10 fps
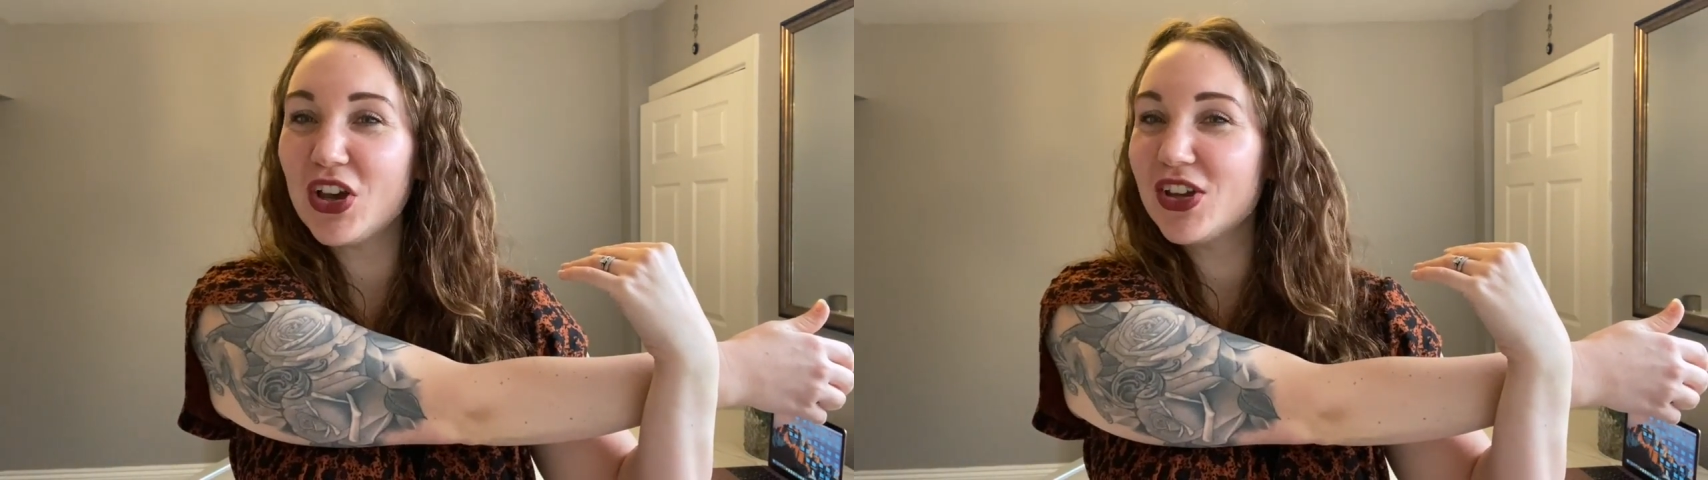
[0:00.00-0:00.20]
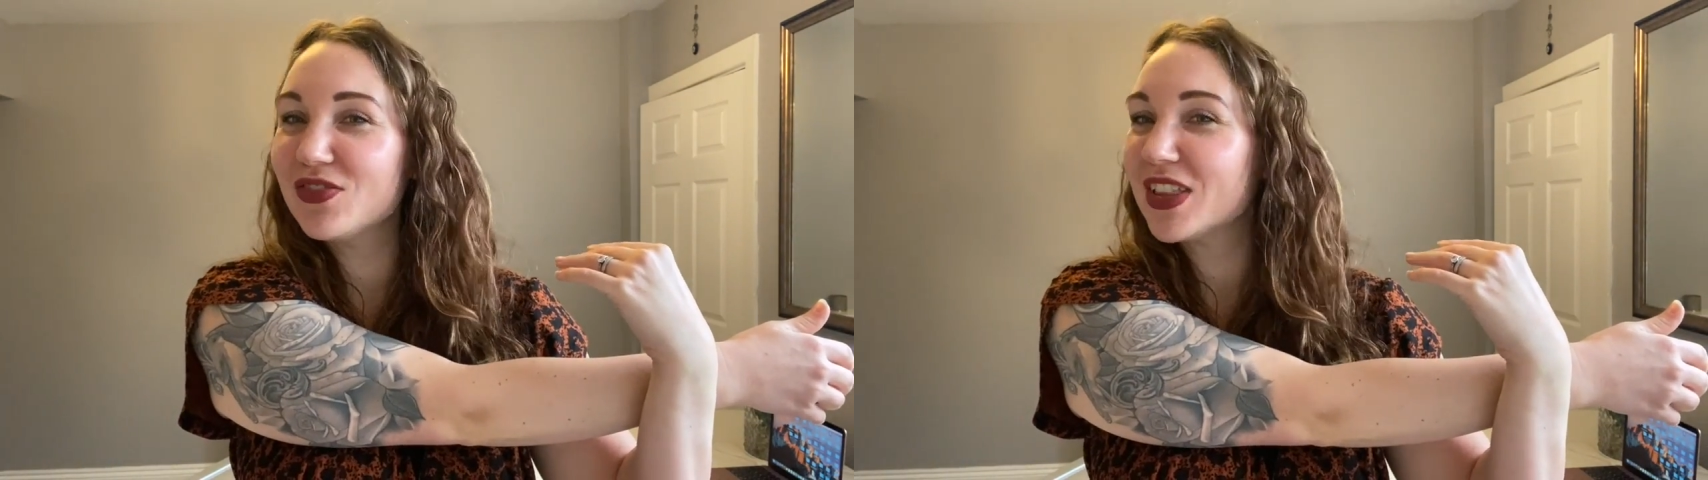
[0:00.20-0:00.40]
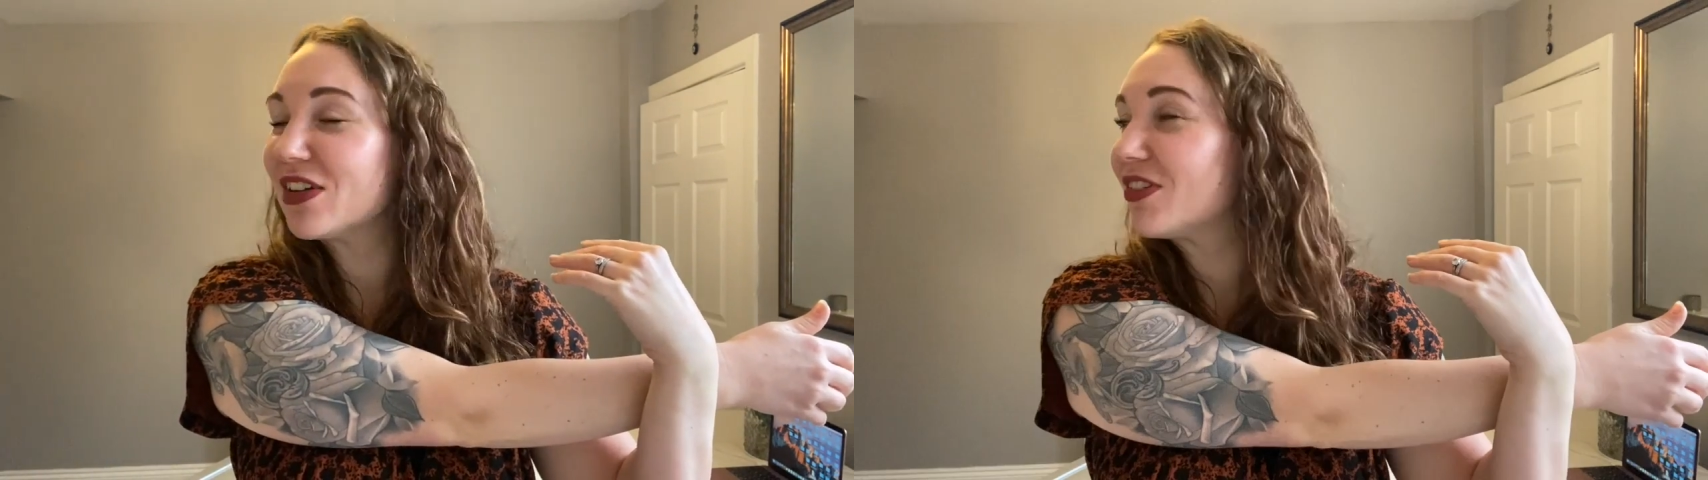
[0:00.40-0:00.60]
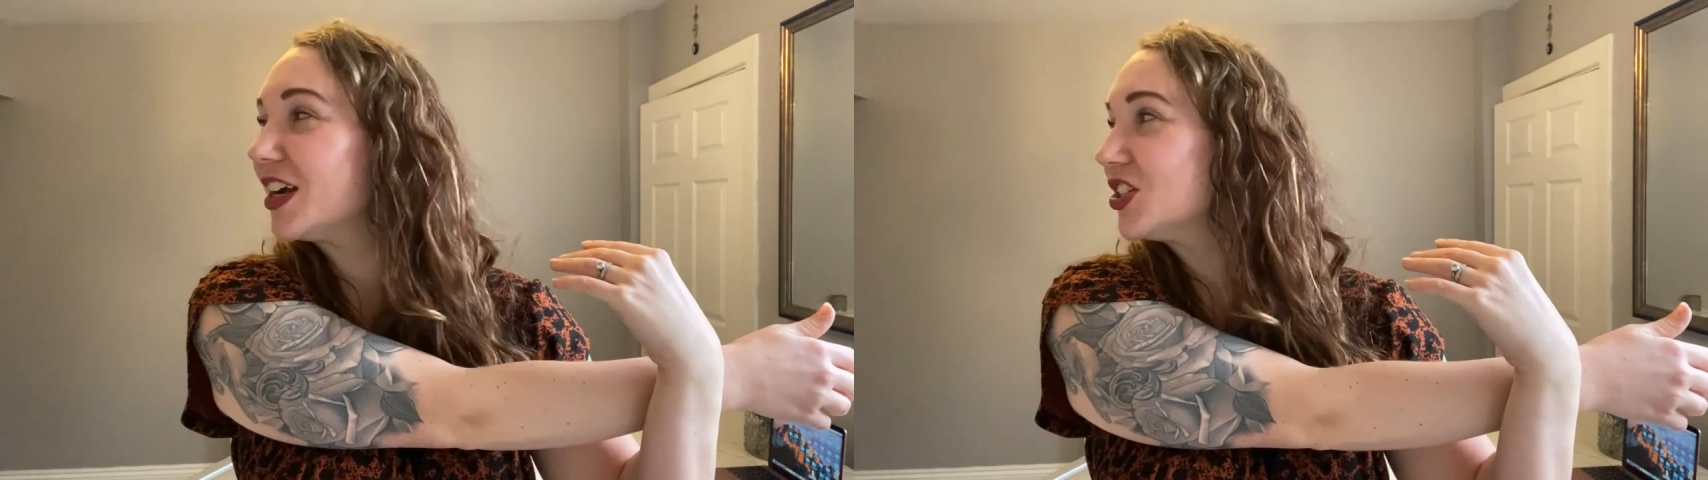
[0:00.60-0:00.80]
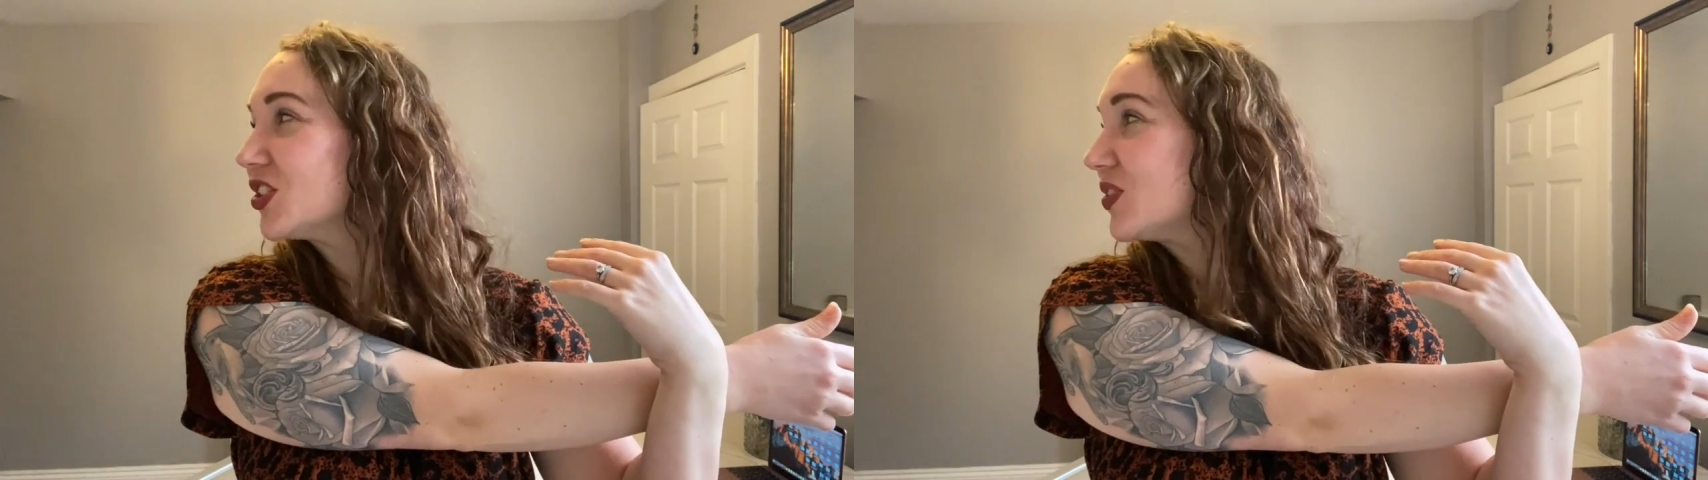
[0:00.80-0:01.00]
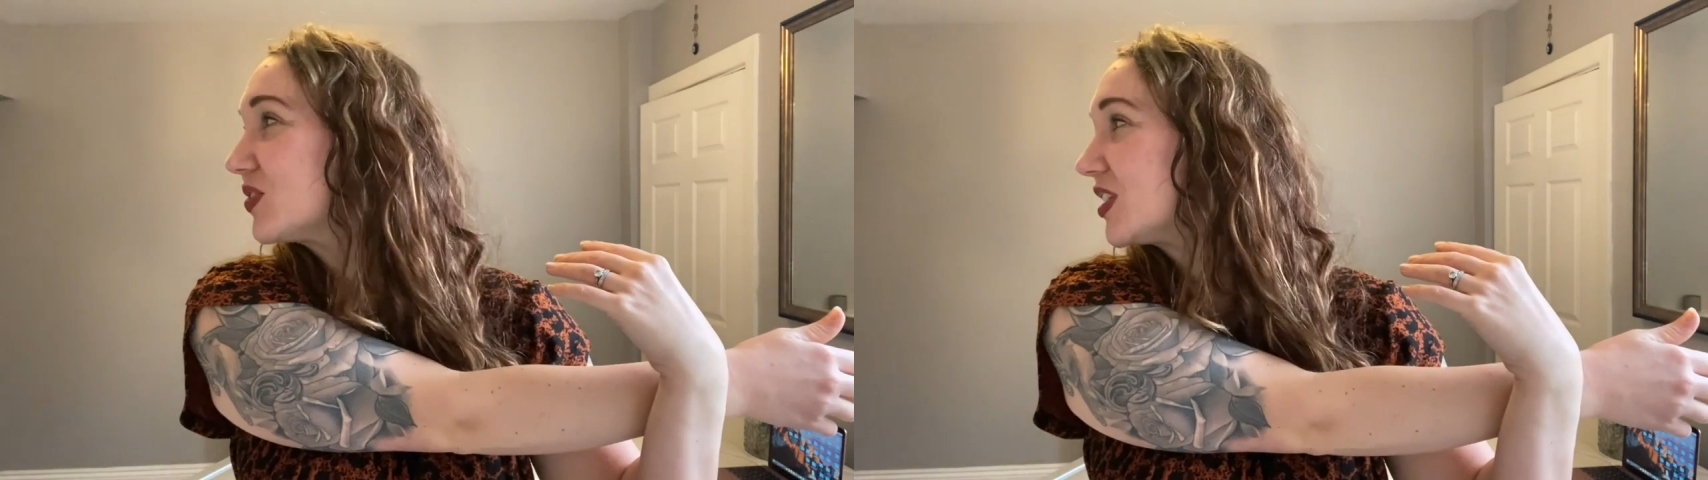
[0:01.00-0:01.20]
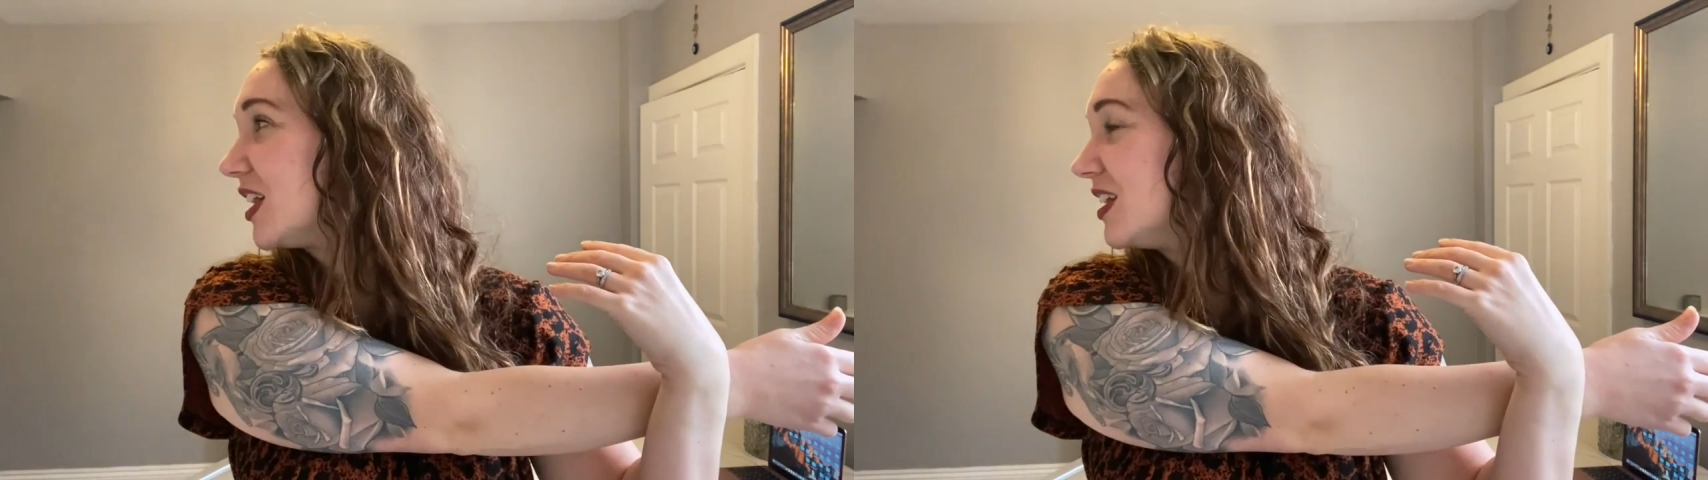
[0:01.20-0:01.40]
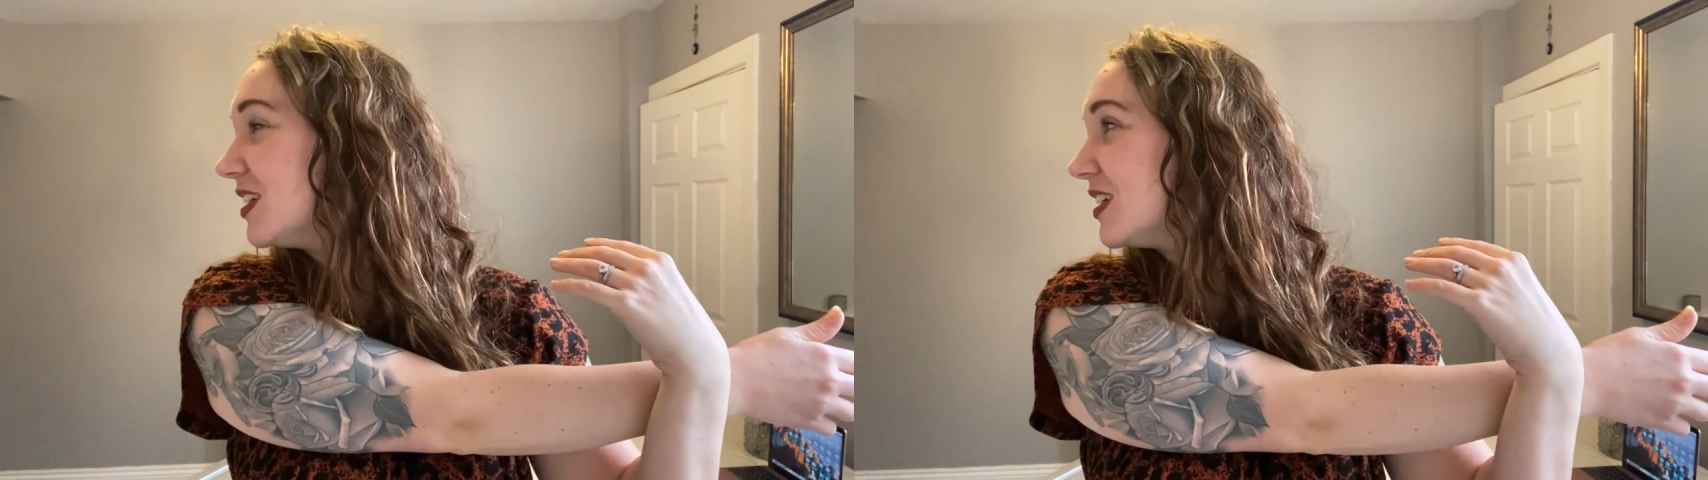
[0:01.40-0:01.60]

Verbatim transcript: over that right shoulder.